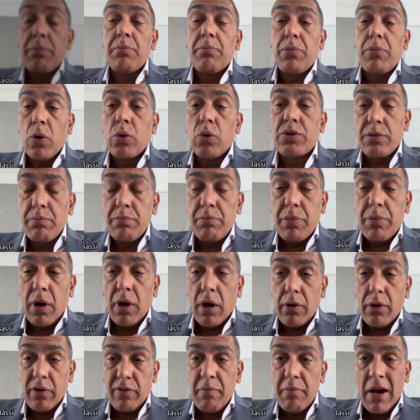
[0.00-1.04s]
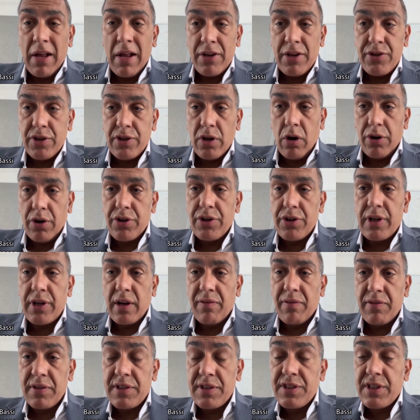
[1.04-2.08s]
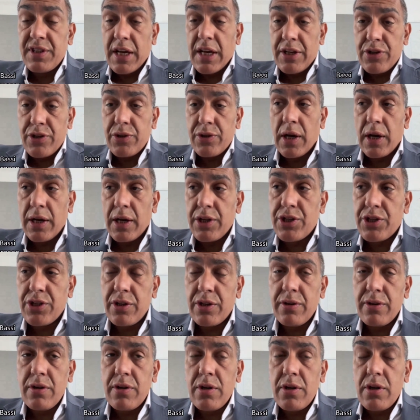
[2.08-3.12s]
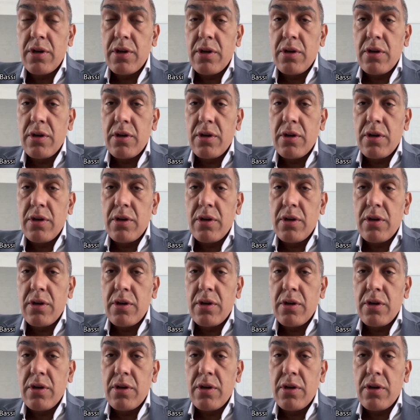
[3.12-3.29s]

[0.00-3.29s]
most important part of managing hydrocephalus is education